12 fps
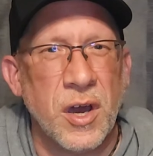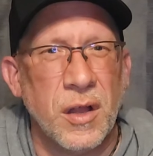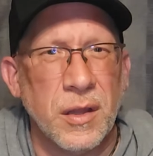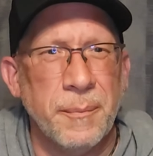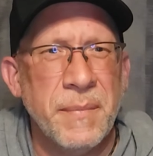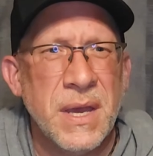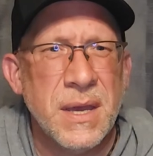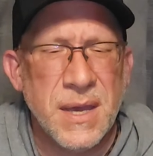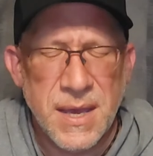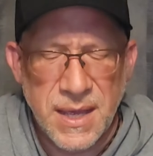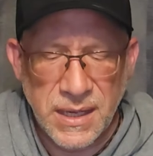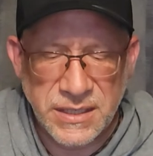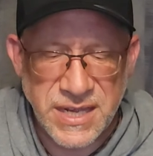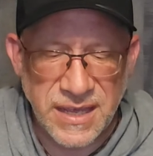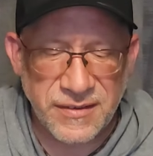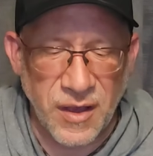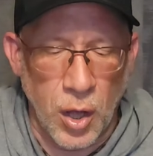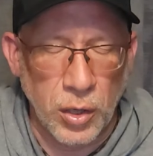column. It
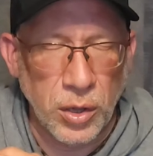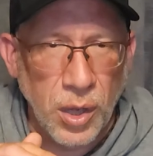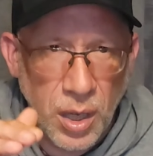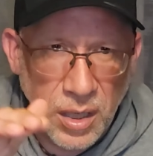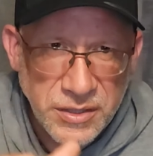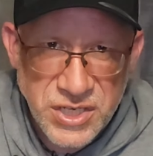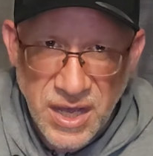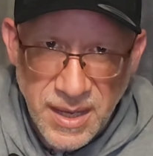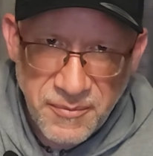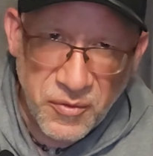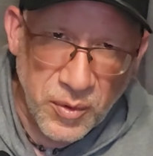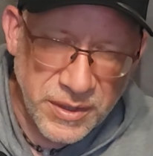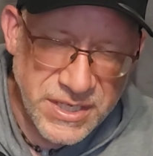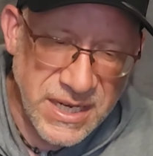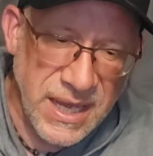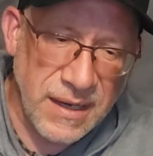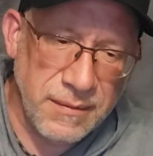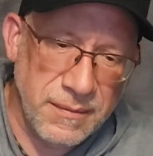takes a long time for it to
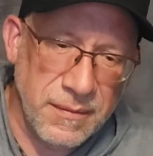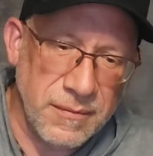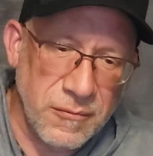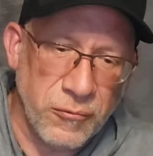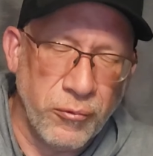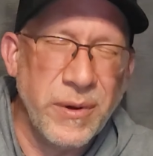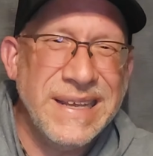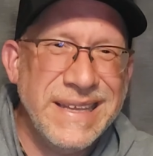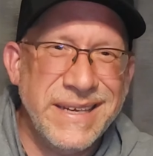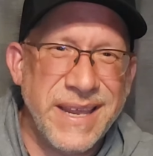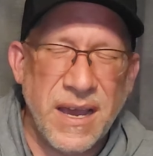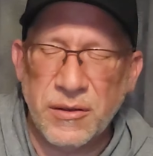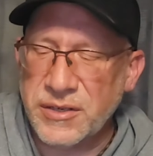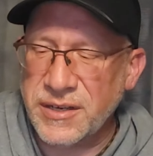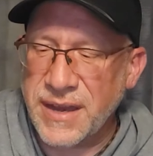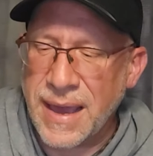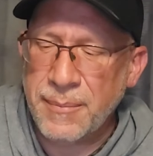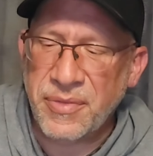get really down to
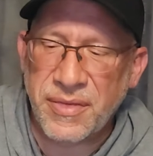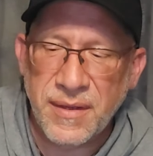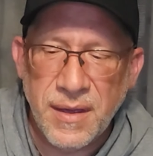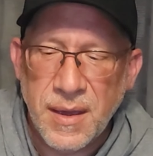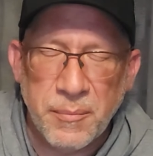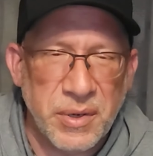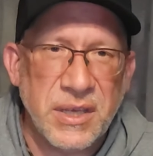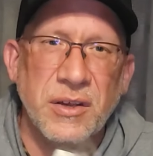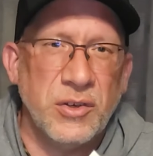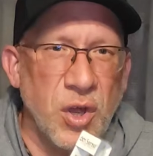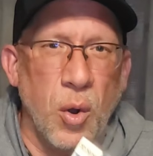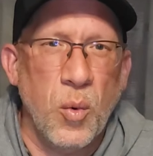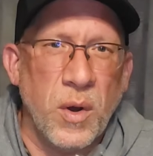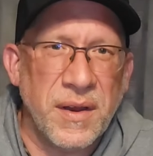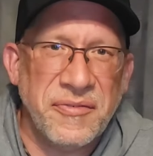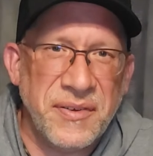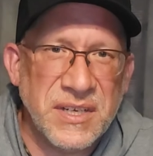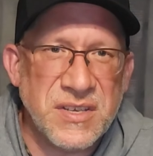depth, but you don't want
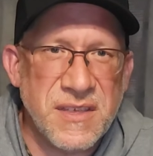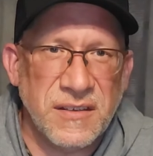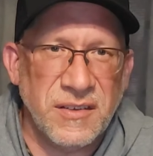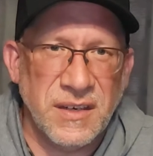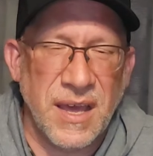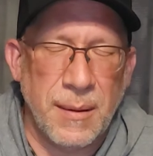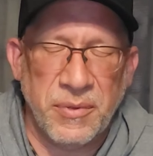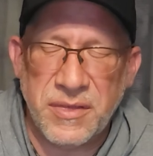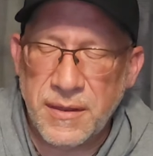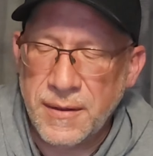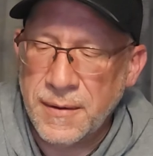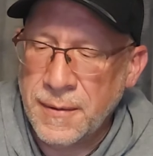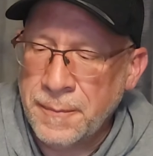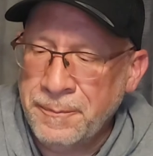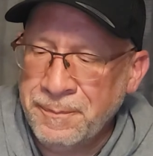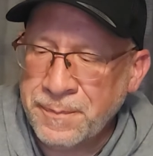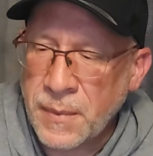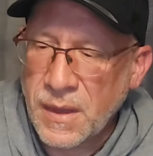to fish this in depth.
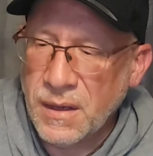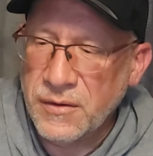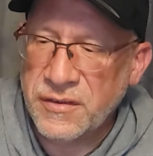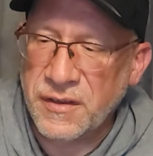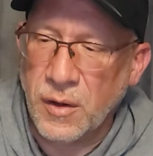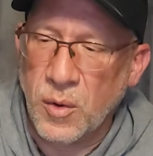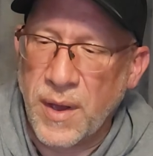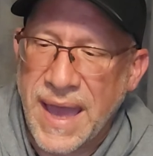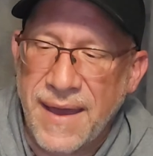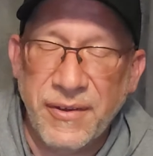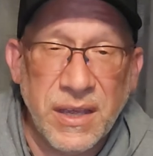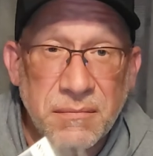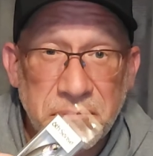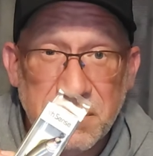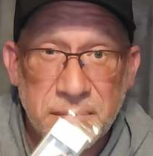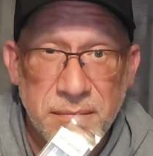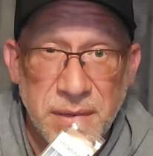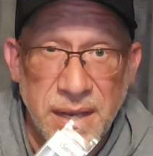So having
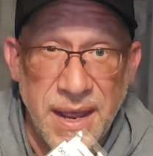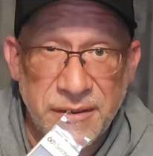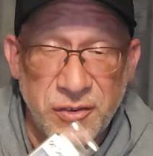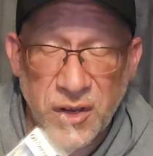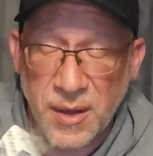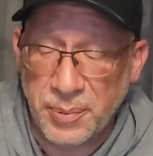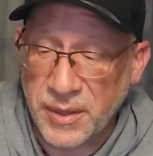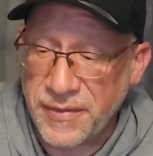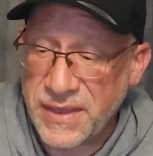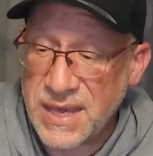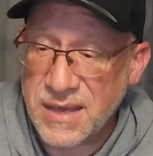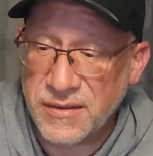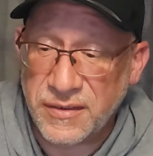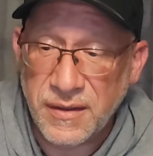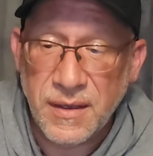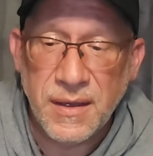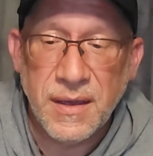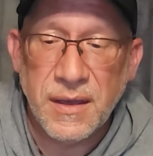an extra couple of these,
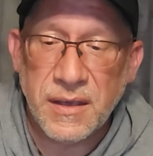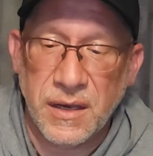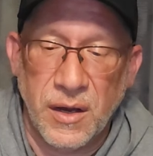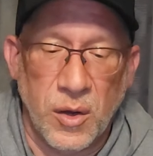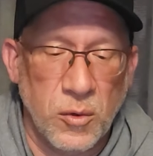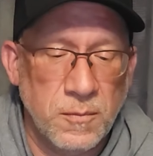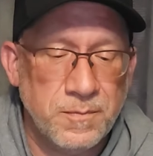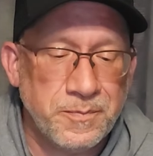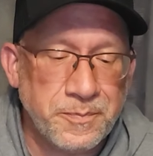you know,